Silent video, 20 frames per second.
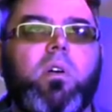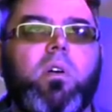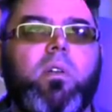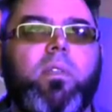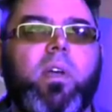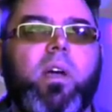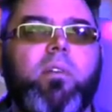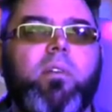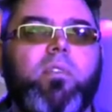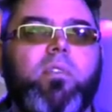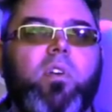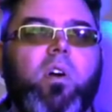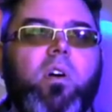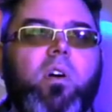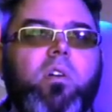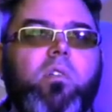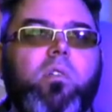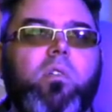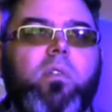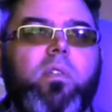They have an
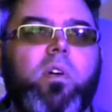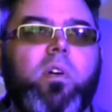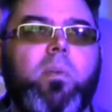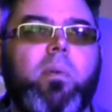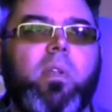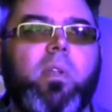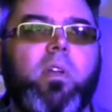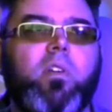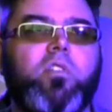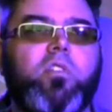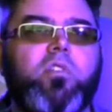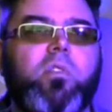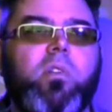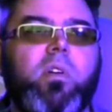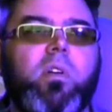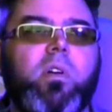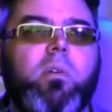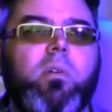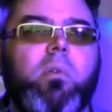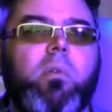article in there about
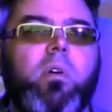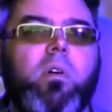Electroneum.